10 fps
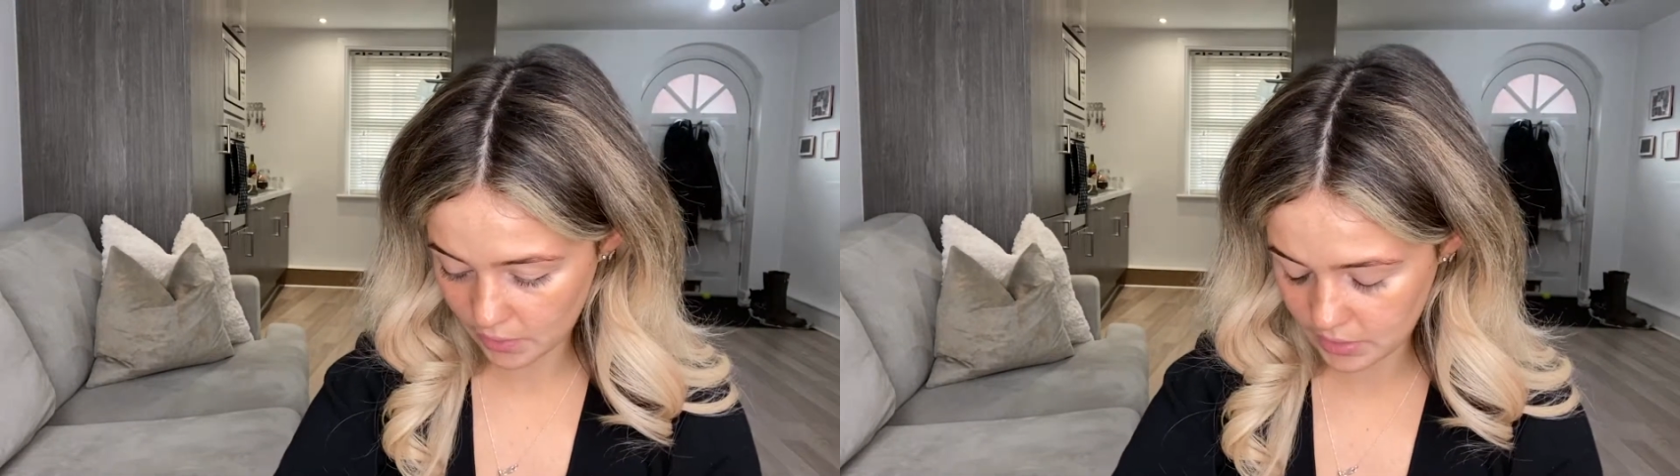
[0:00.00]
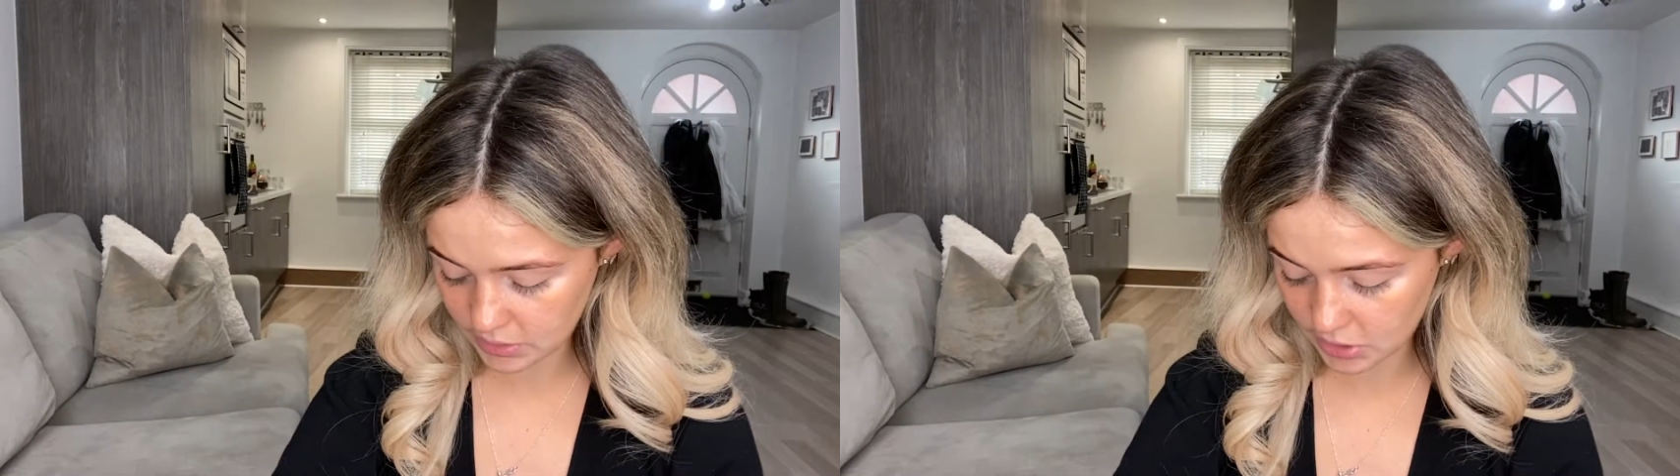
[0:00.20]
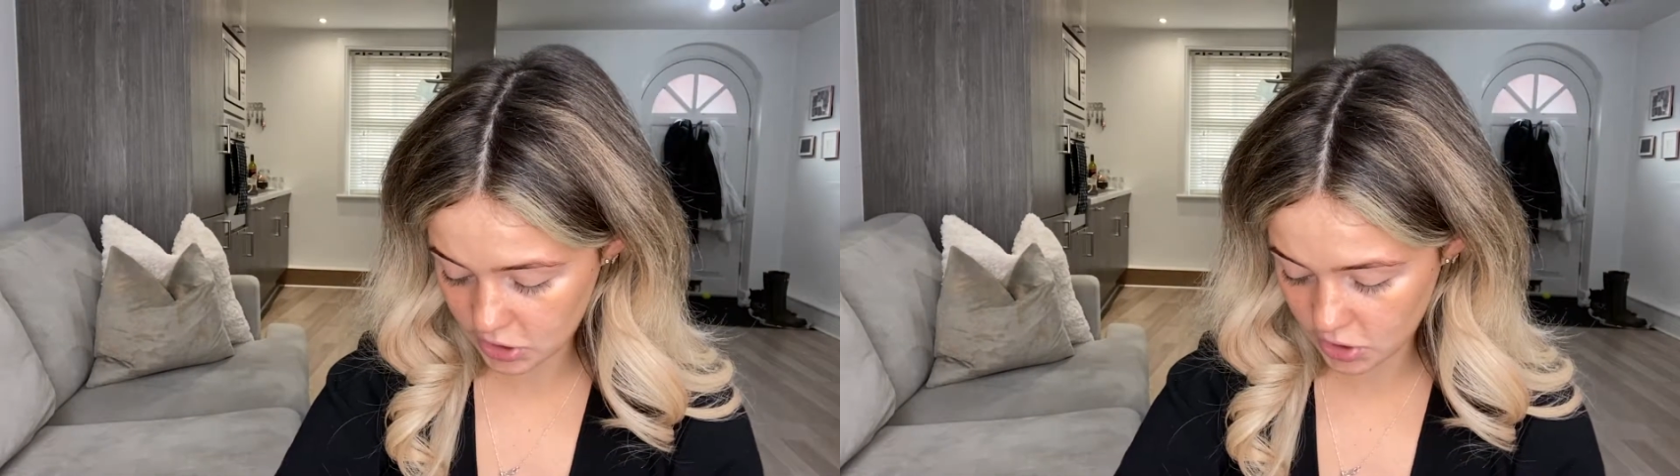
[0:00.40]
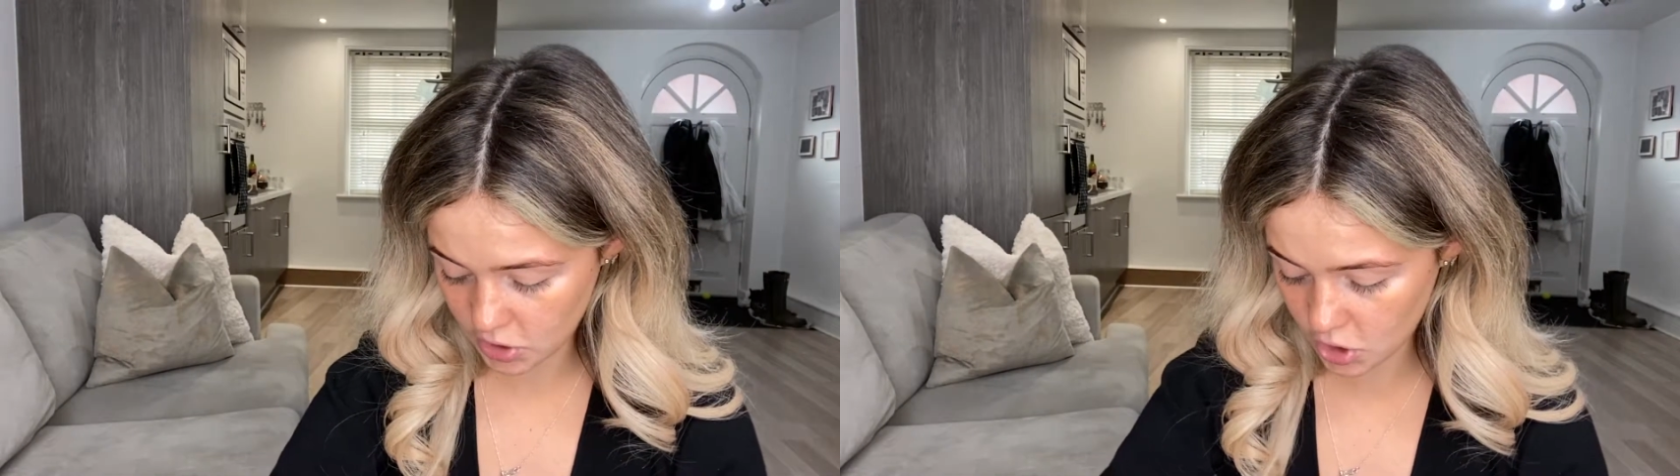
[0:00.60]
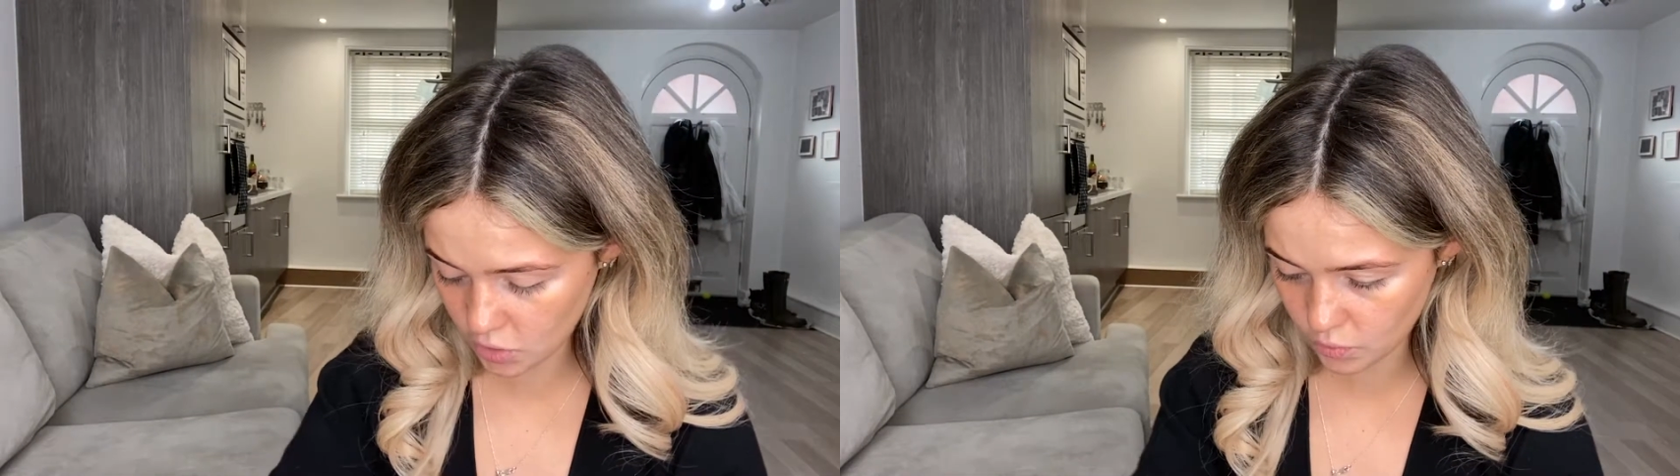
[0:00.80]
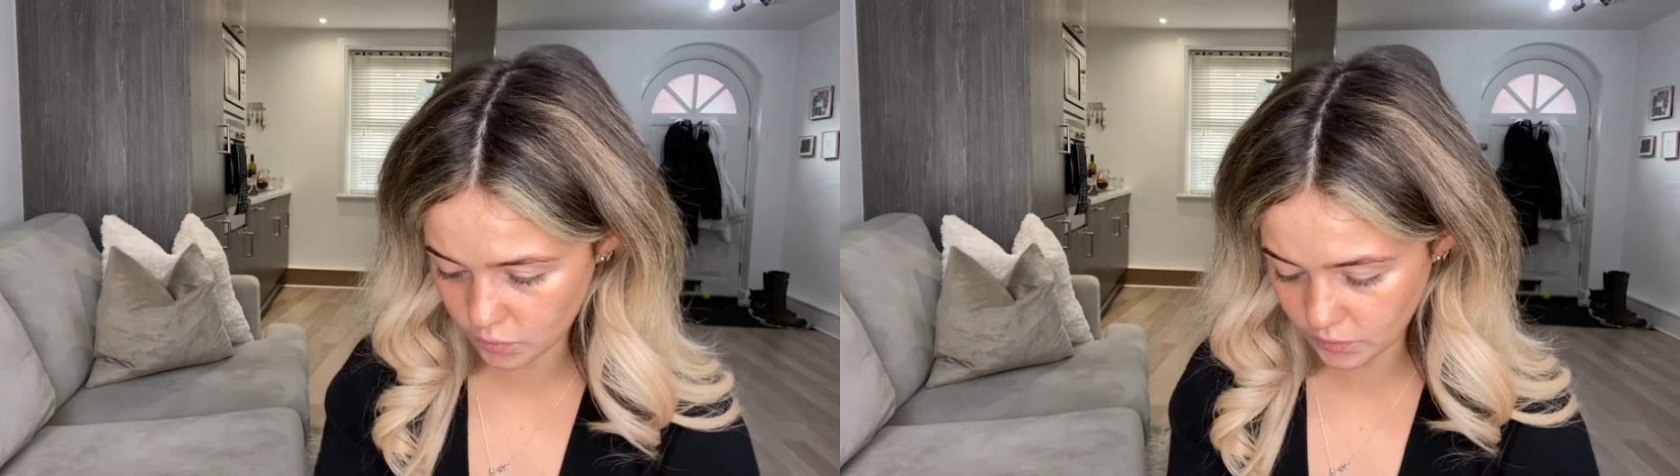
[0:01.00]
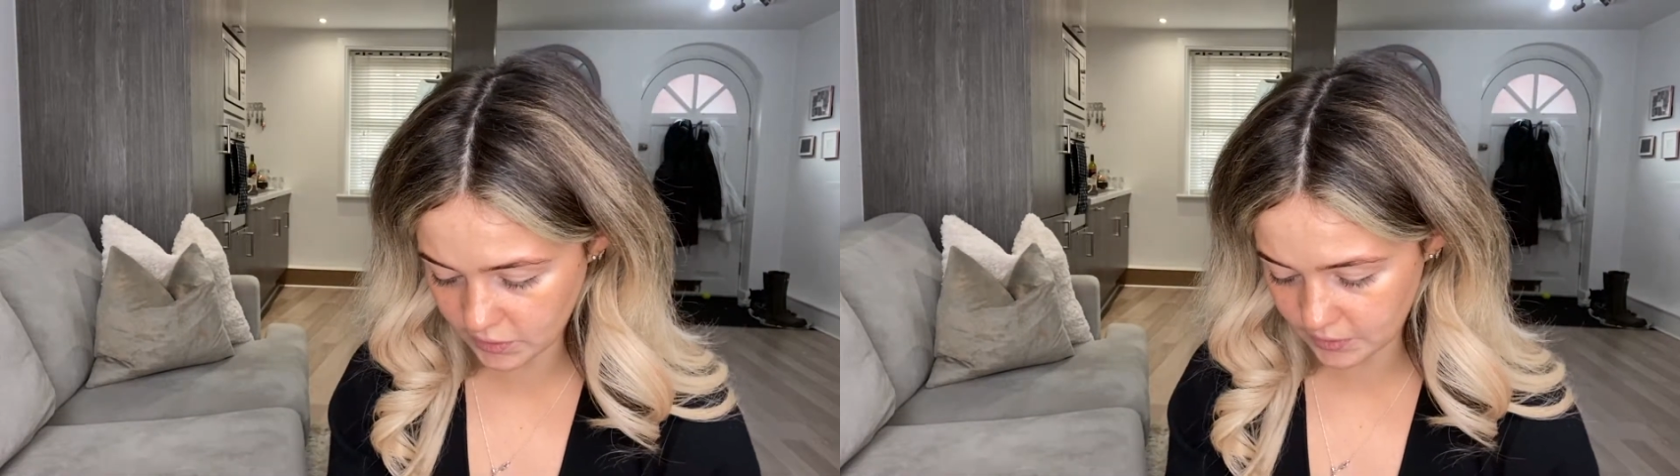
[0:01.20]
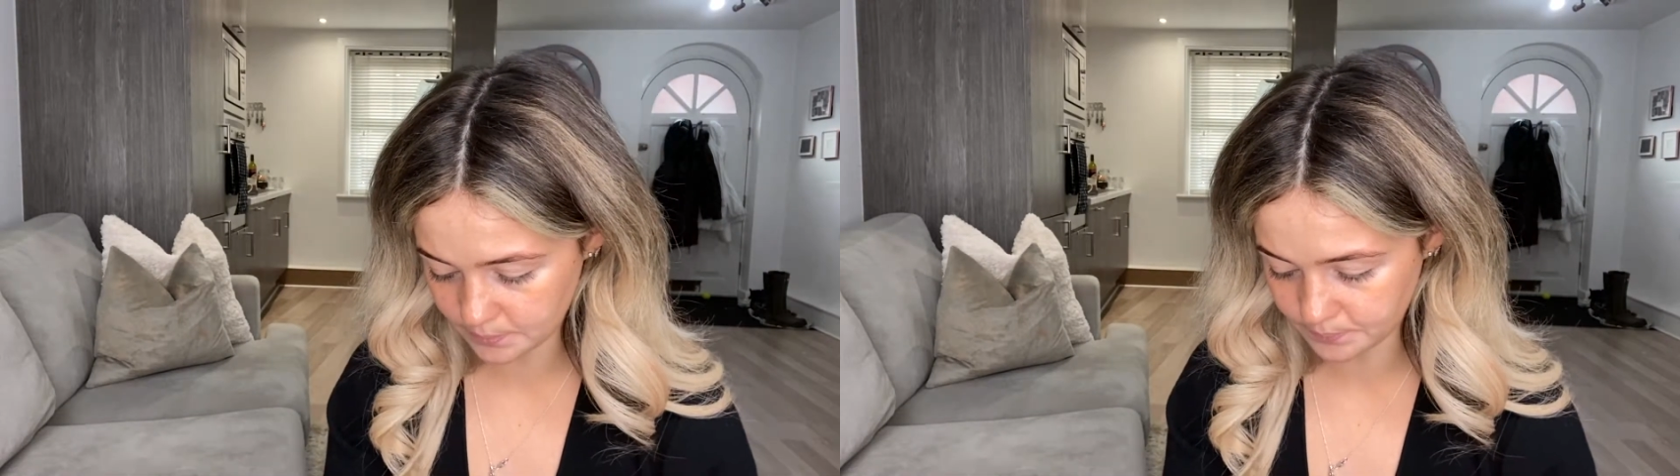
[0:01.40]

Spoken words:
to use